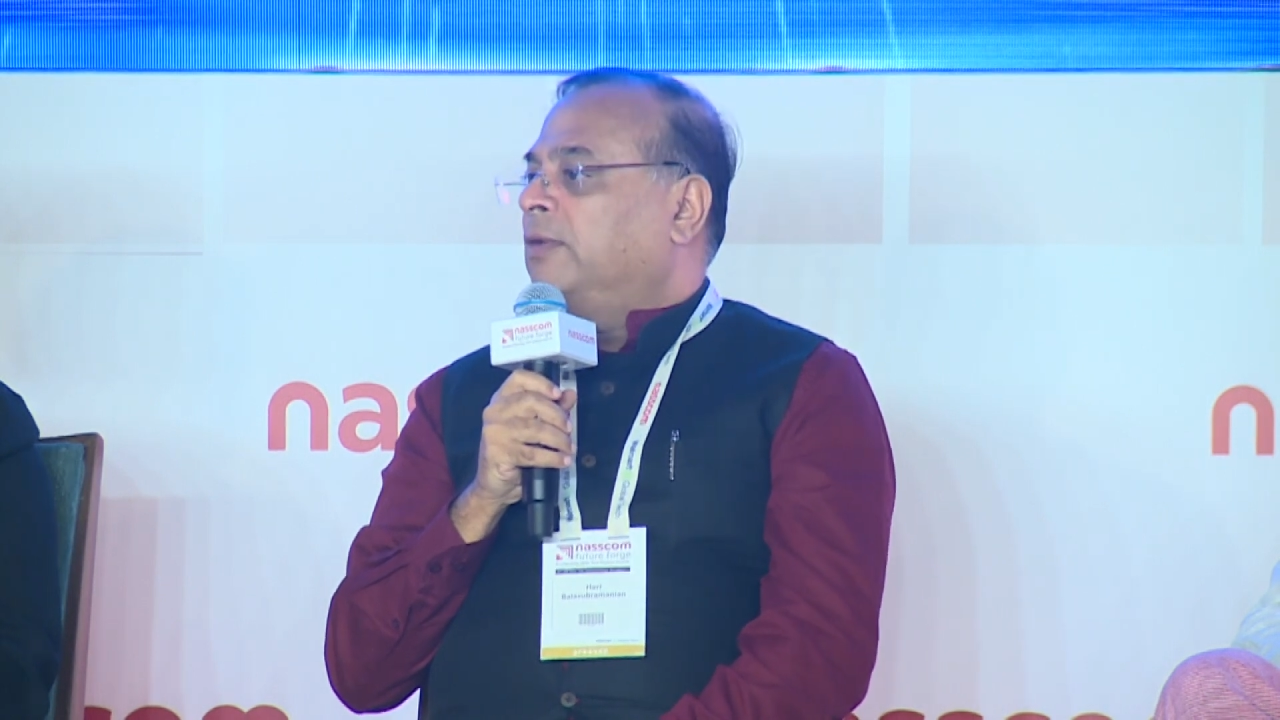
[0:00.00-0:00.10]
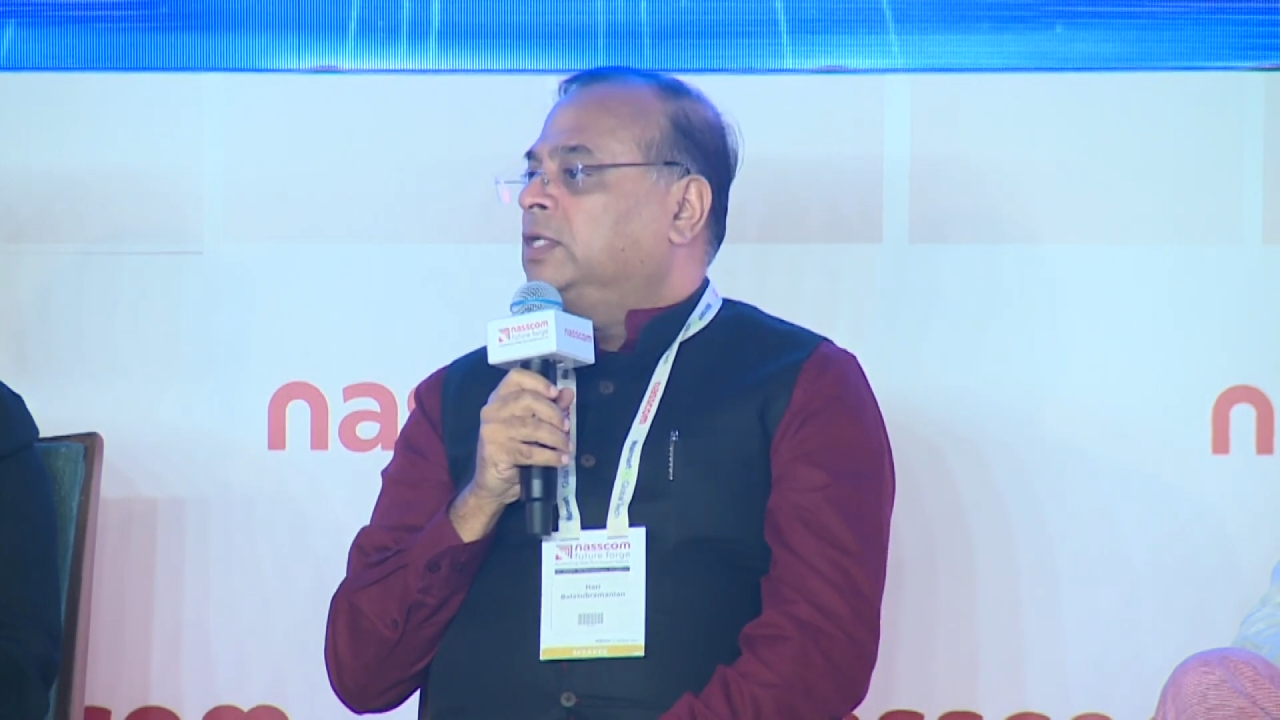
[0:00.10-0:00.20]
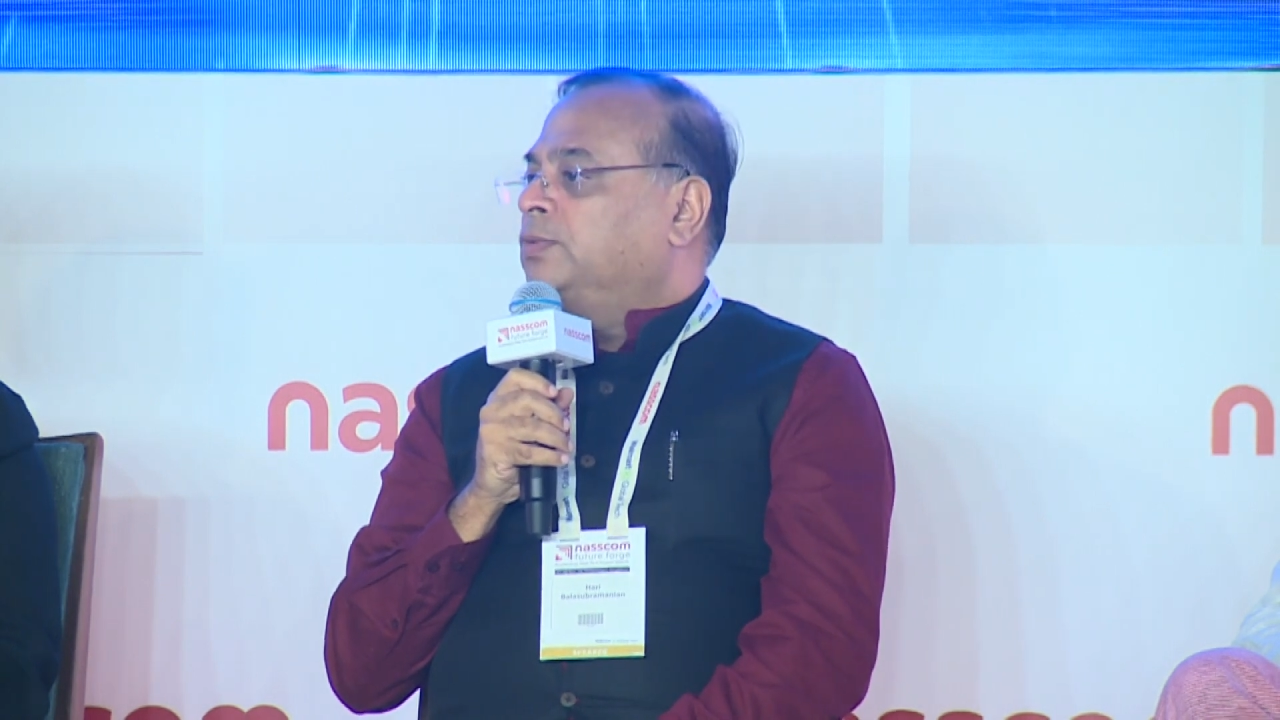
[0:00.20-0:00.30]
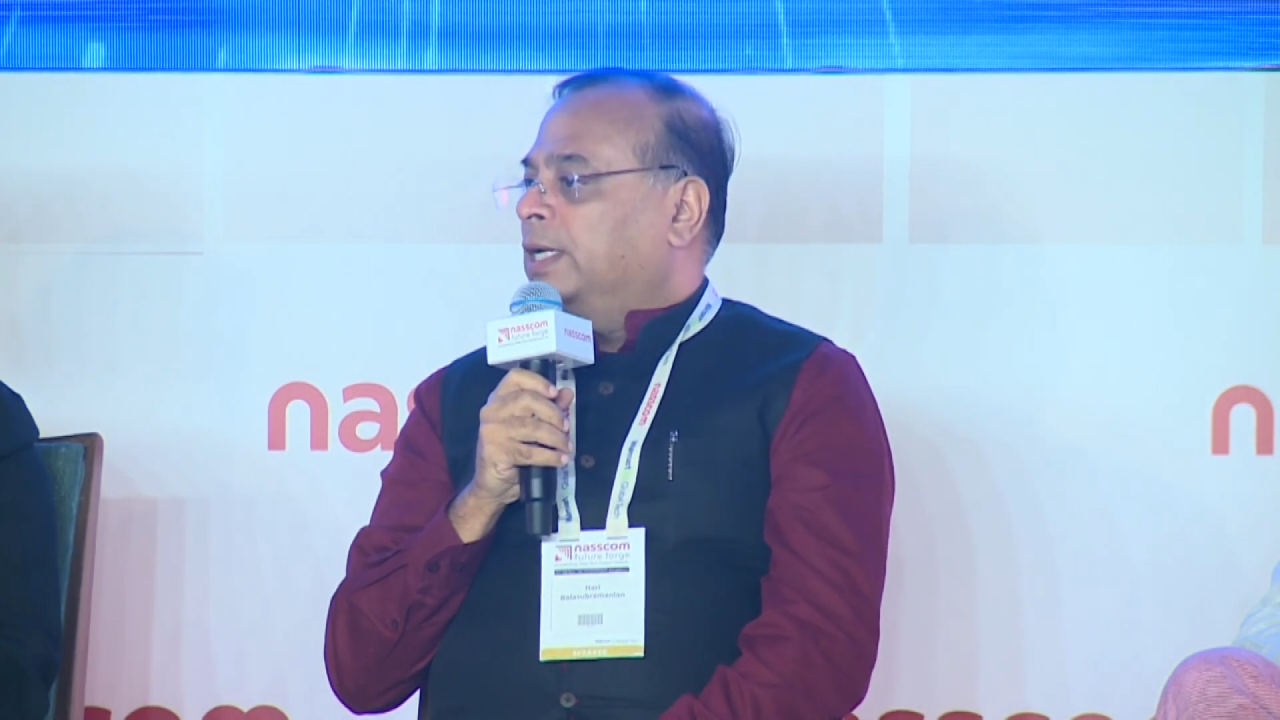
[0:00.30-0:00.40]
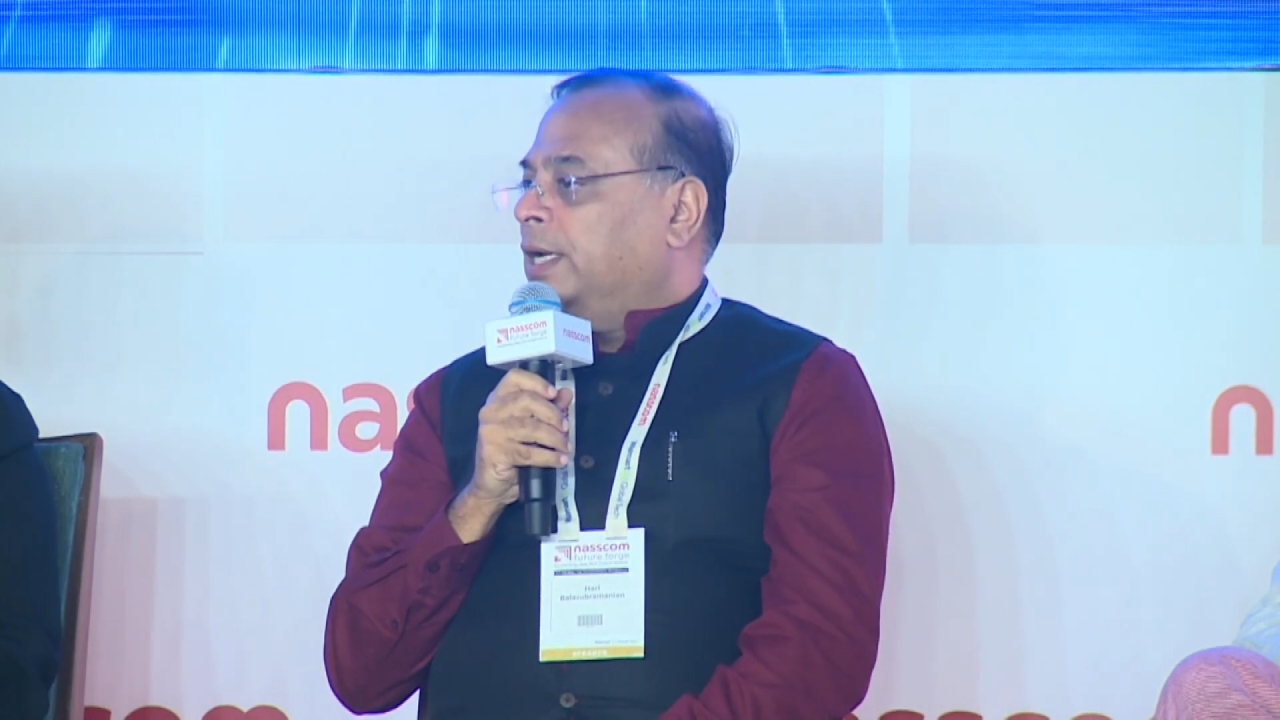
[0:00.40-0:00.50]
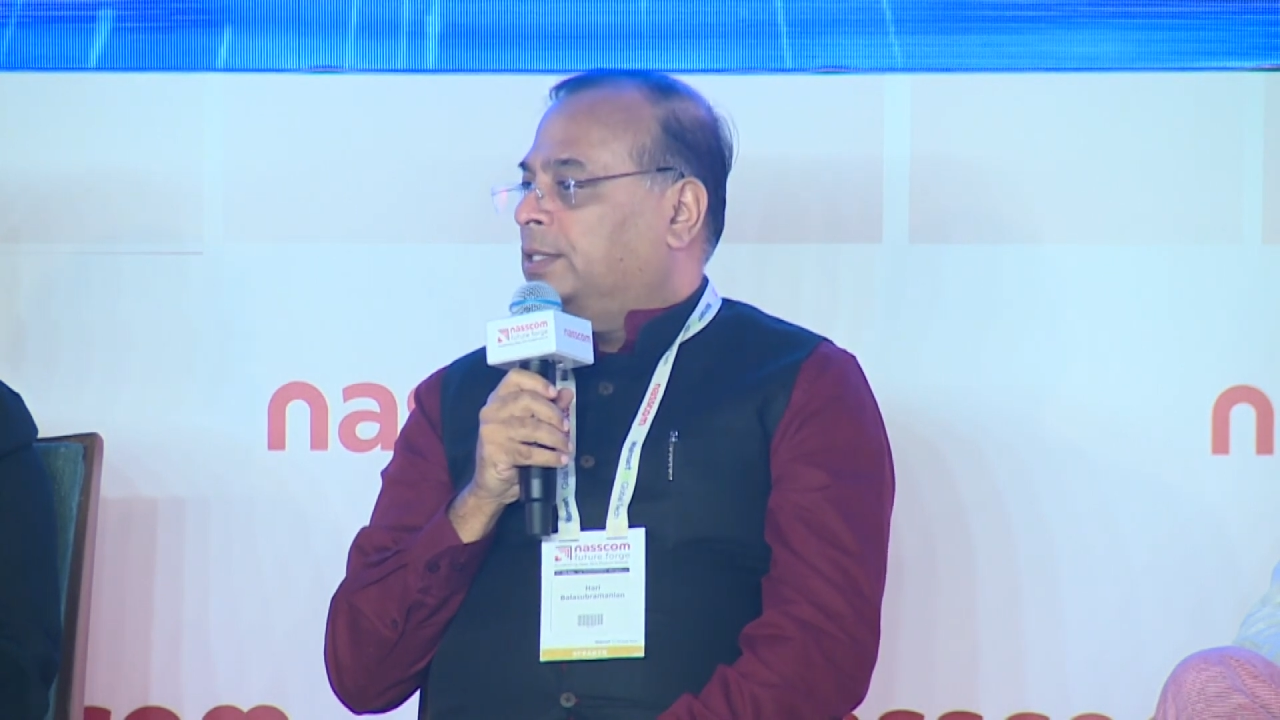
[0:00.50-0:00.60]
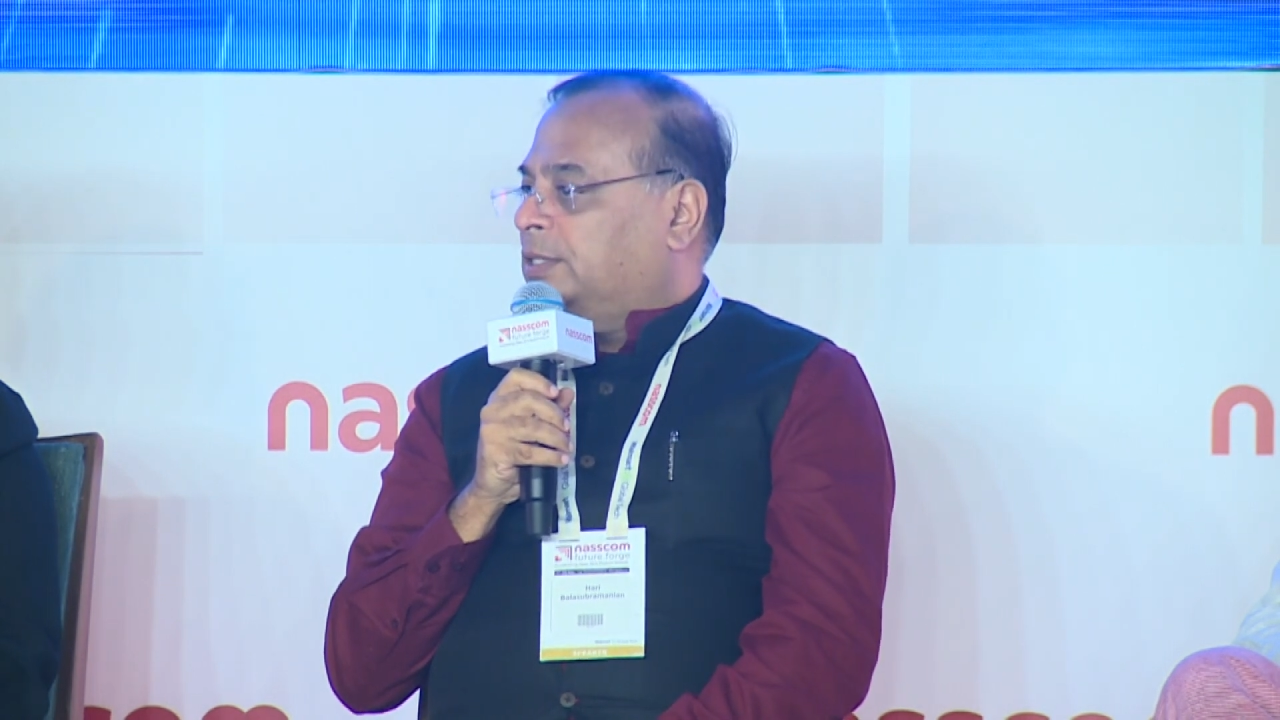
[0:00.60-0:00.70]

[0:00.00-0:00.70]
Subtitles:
which we can